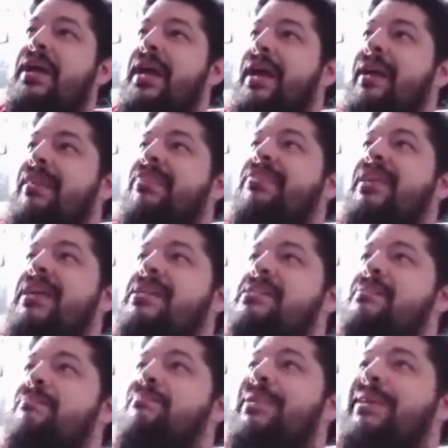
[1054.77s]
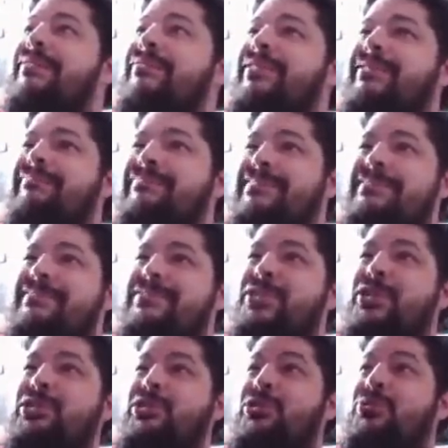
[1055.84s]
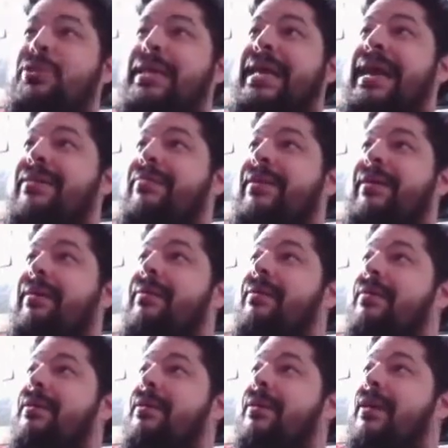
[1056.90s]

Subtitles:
and I think it's a bit of a to-do to get there.